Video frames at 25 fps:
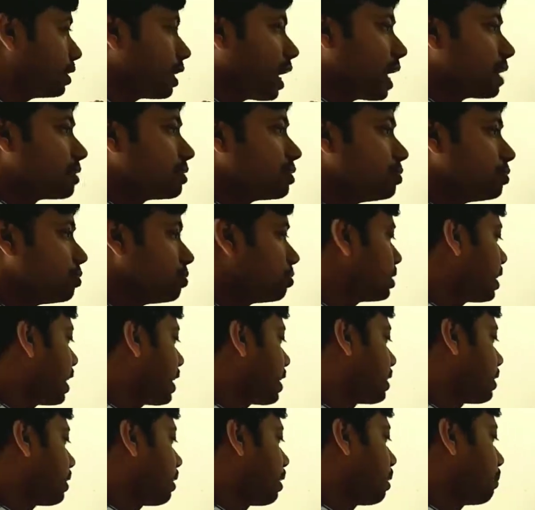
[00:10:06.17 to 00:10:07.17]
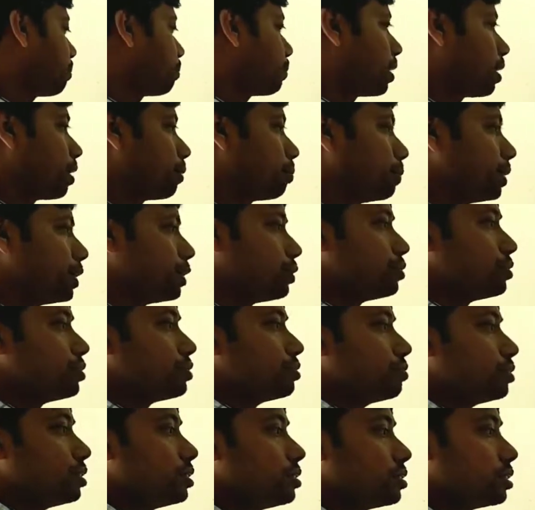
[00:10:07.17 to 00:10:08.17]
as you know that
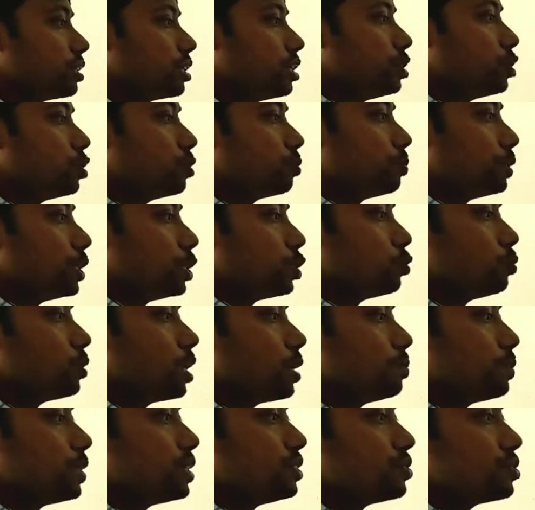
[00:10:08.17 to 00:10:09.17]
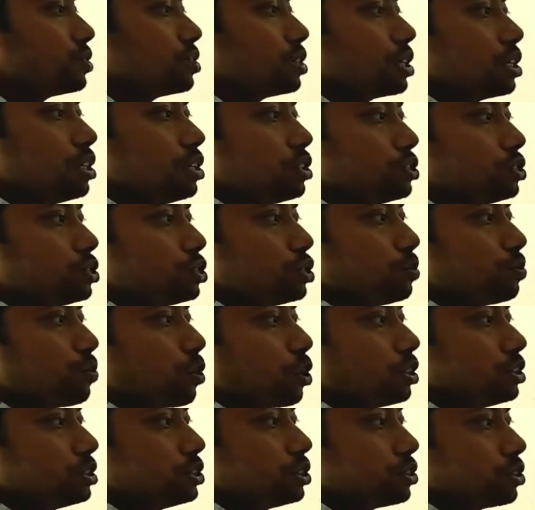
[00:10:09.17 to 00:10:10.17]
P2 is equal to P2 by P0 equal to
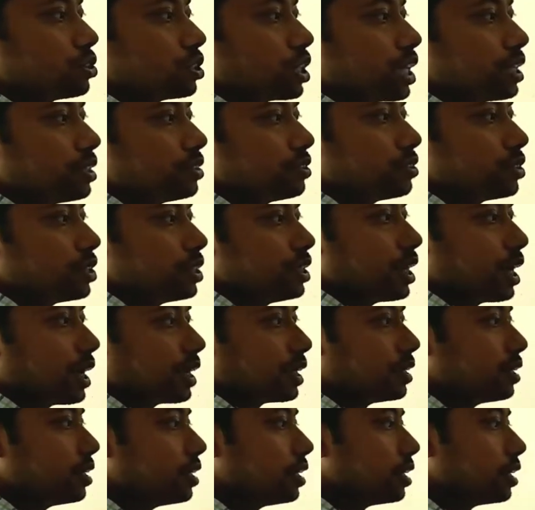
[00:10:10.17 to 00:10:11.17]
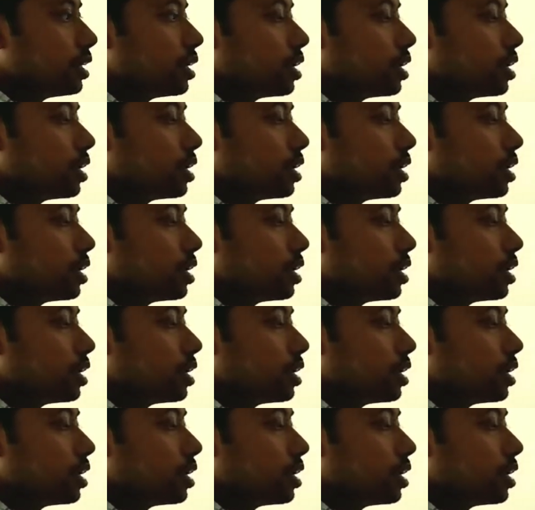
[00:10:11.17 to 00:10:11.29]
0.0939.